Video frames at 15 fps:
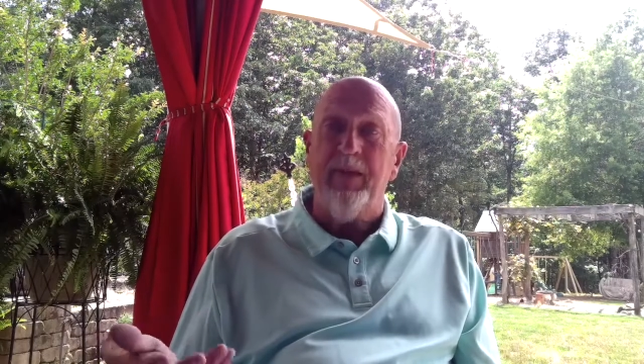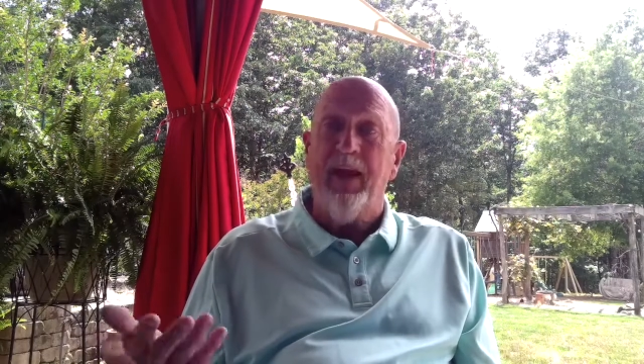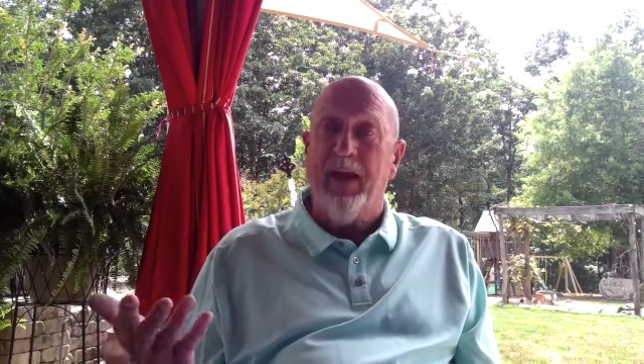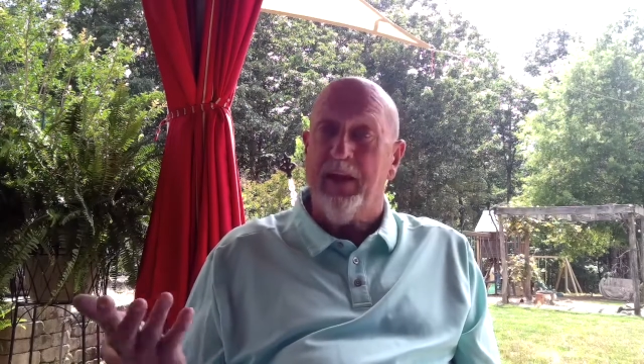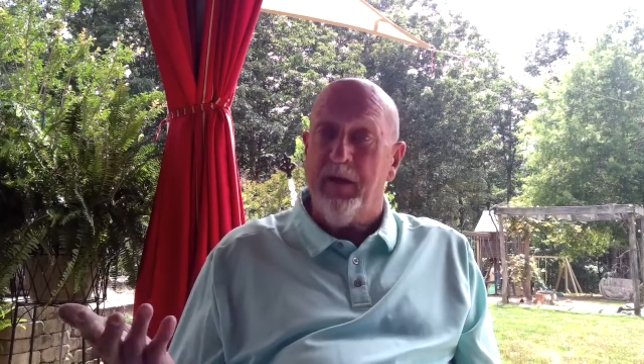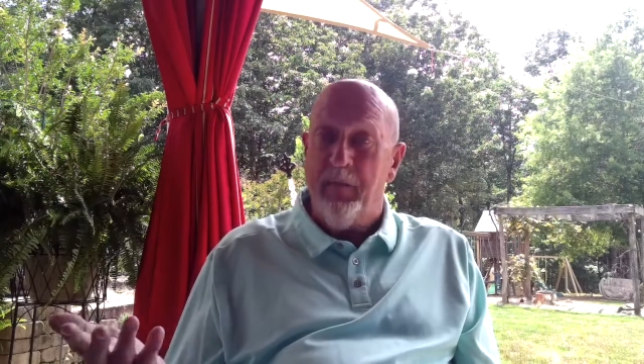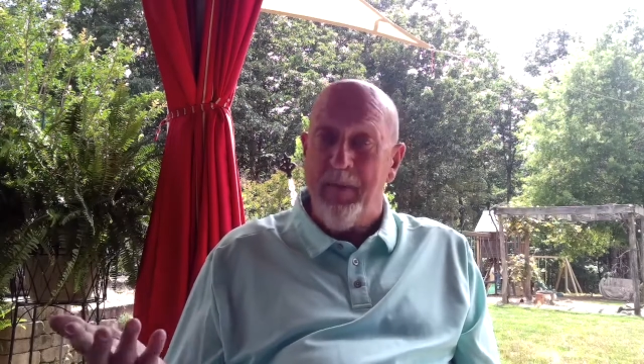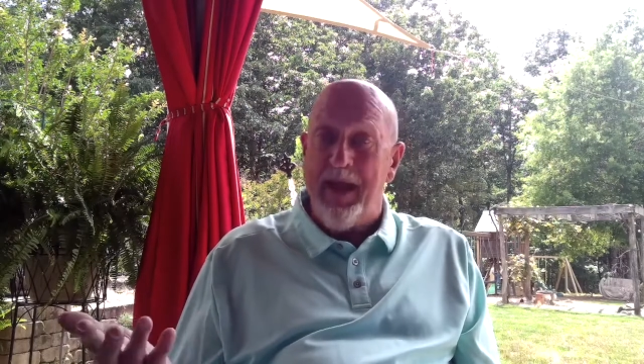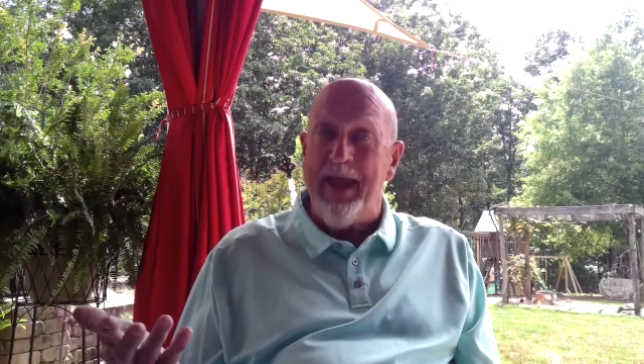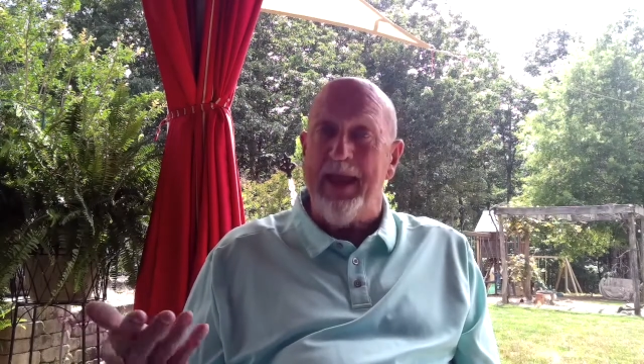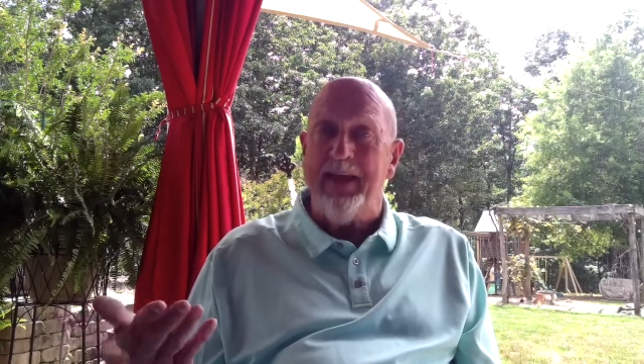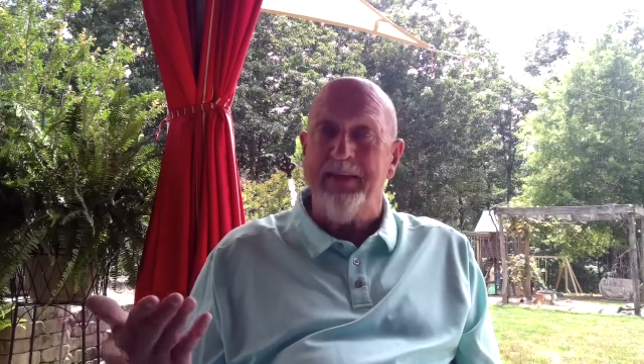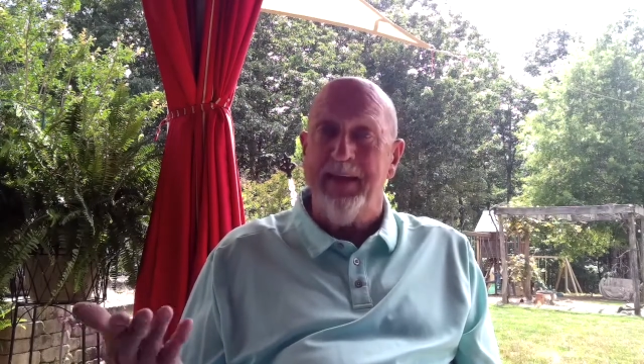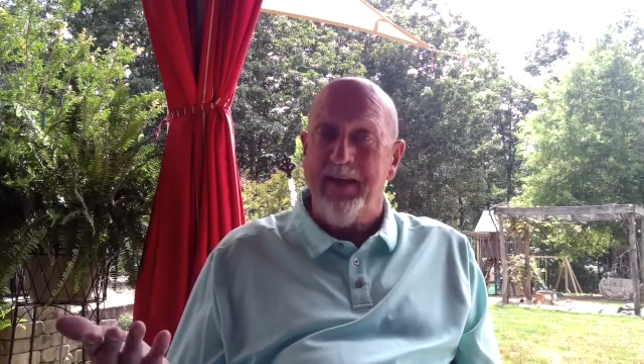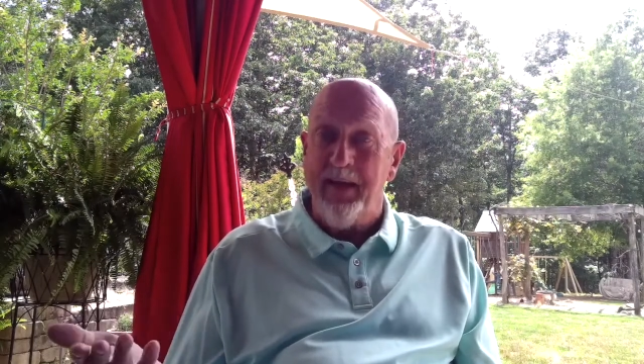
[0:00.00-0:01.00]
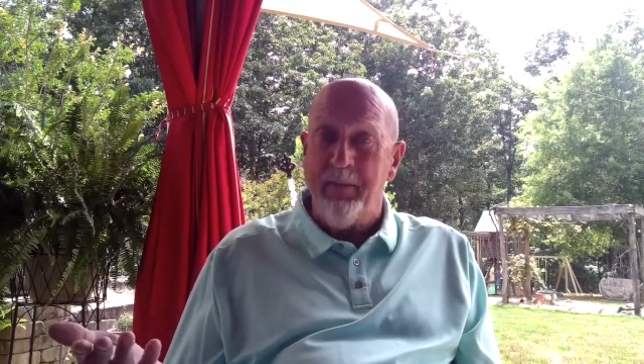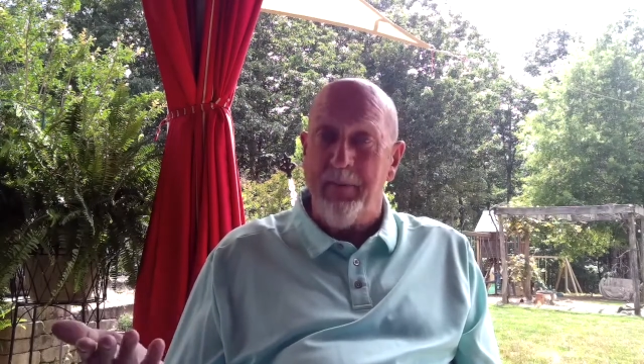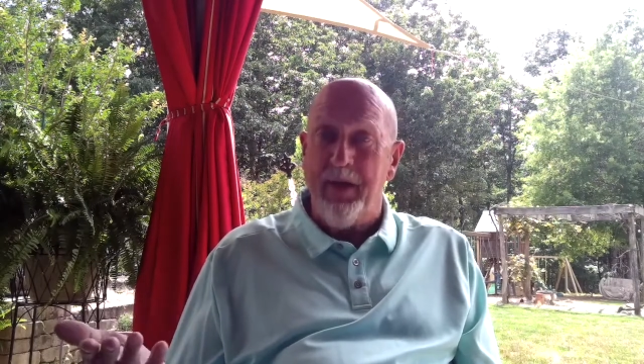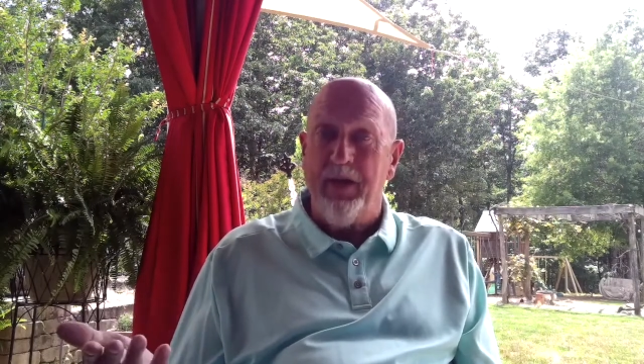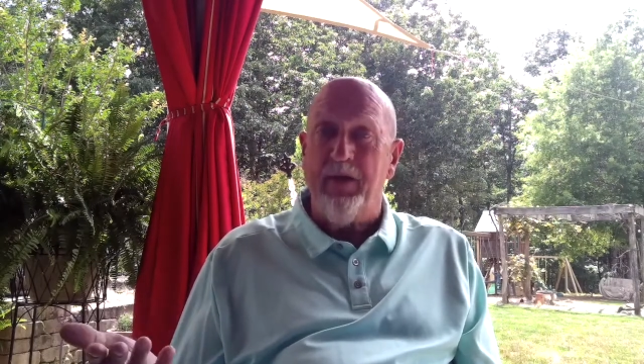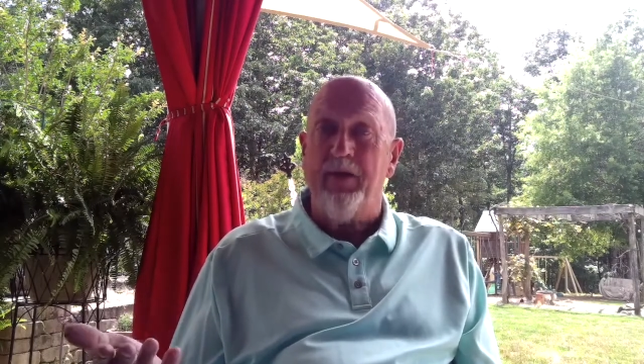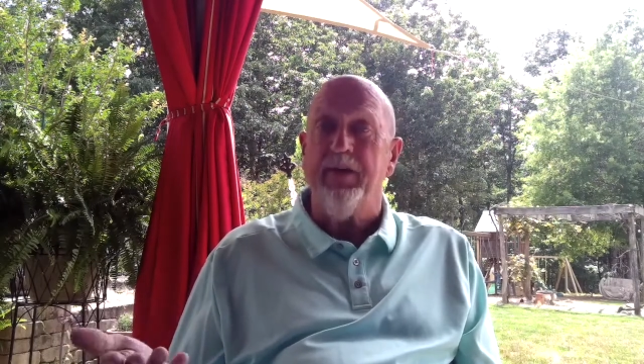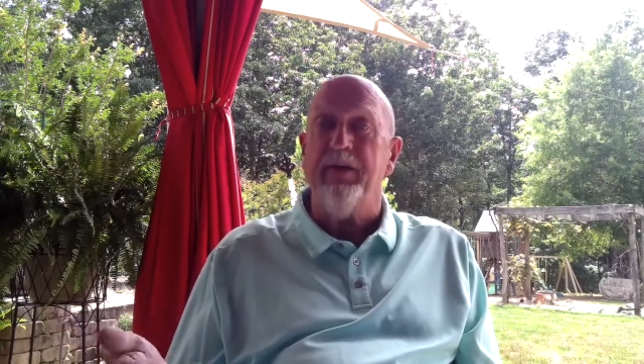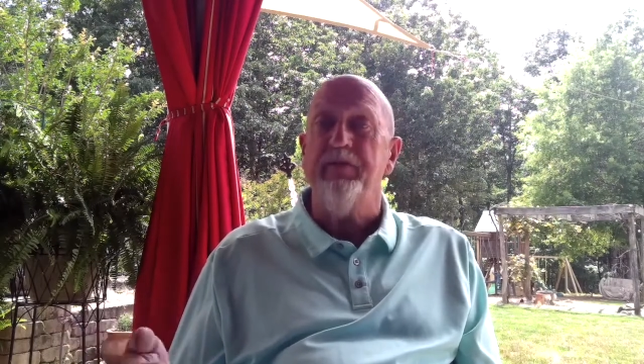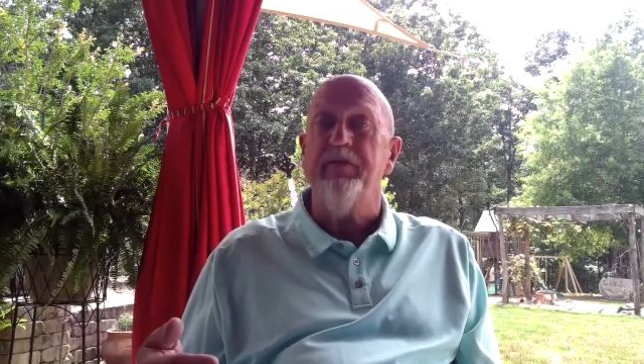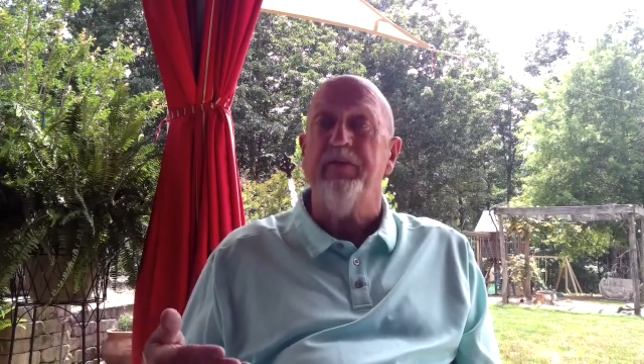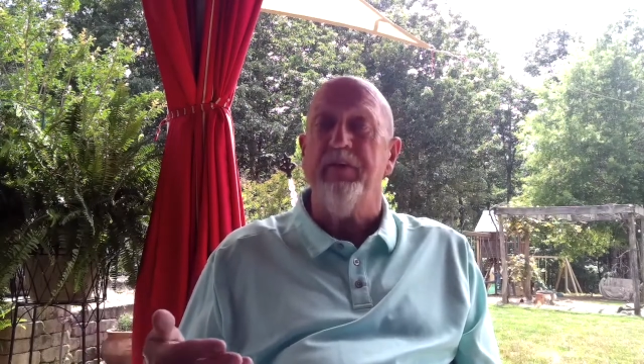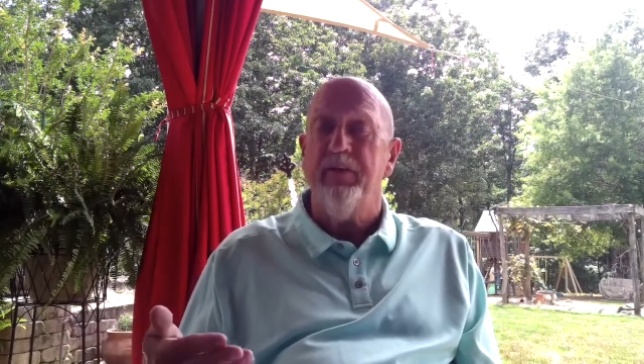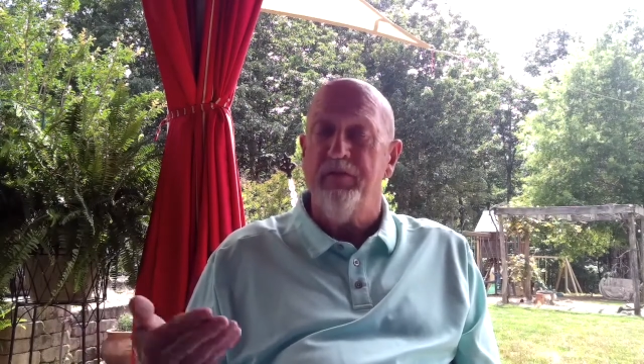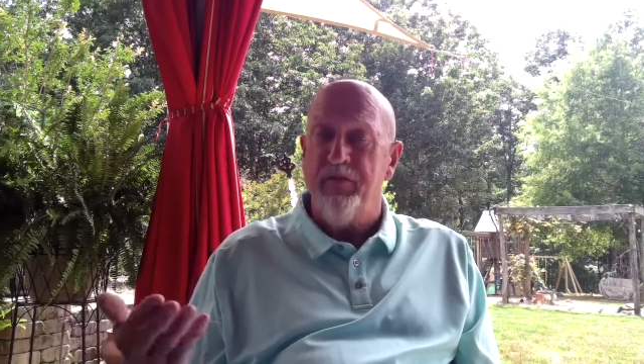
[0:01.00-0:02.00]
a command, an imperative.